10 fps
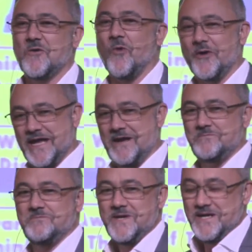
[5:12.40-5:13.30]
want
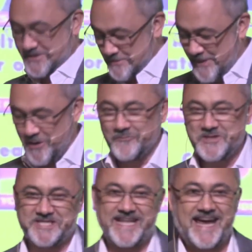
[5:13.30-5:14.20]
him to be on
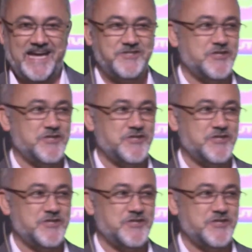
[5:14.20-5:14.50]
stage